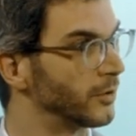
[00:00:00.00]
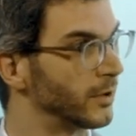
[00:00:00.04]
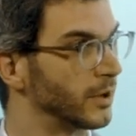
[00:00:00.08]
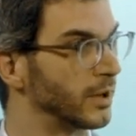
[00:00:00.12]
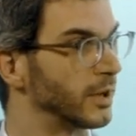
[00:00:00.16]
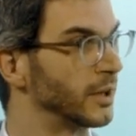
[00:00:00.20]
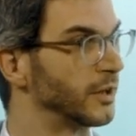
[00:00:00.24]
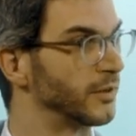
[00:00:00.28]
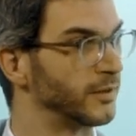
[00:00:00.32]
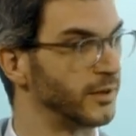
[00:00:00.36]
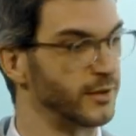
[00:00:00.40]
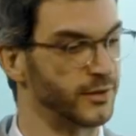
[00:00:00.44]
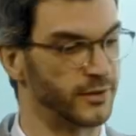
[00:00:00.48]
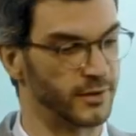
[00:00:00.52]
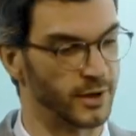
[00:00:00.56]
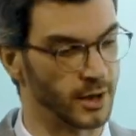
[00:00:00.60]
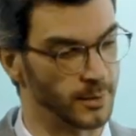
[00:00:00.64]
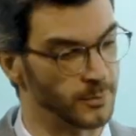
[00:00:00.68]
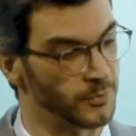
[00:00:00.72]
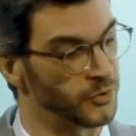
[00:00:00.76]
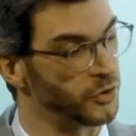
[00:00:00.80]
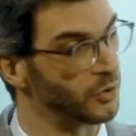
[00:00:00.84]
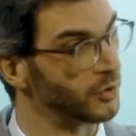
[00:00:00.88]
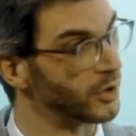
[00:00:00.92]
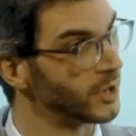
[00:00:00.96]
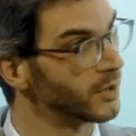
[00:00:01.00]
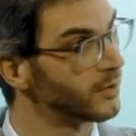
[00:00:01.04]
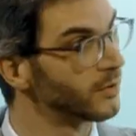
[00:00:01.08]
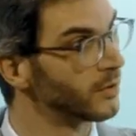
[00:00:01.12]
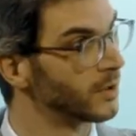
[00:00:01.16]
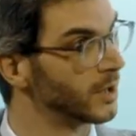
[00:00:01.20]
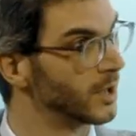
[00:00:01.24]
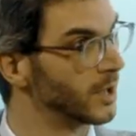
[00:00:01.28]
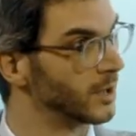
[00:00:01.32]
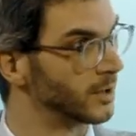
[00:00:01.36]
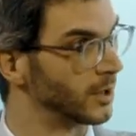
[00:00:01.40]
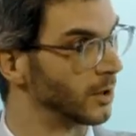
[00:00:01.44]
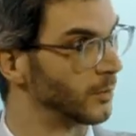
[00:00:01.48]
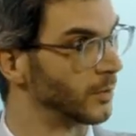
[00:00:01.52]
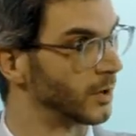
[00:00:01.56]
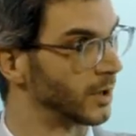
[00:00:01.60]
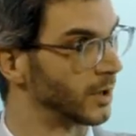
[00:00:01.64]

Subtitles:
at least the same unit that we